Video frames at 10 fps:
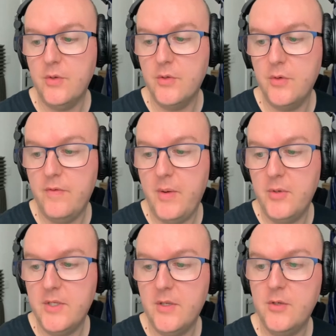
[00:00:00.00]
So if I
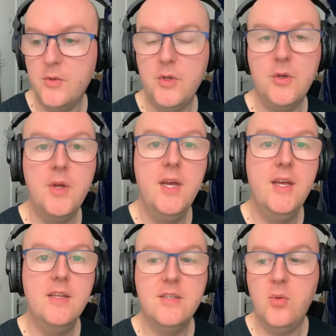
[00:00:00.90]
wanted to show you
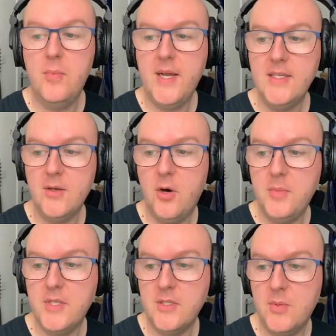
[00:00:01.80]
some amazing
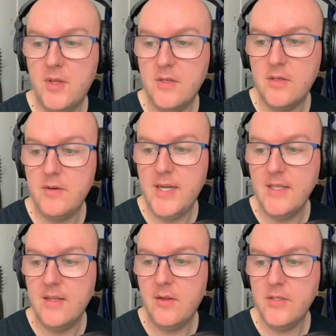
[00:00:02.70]
options with the screen
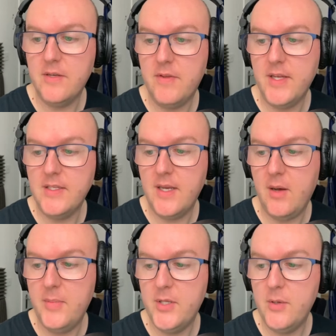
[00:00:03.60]
and lots of different things that
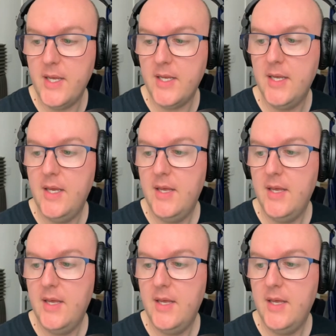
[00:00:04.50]
I'll be doing,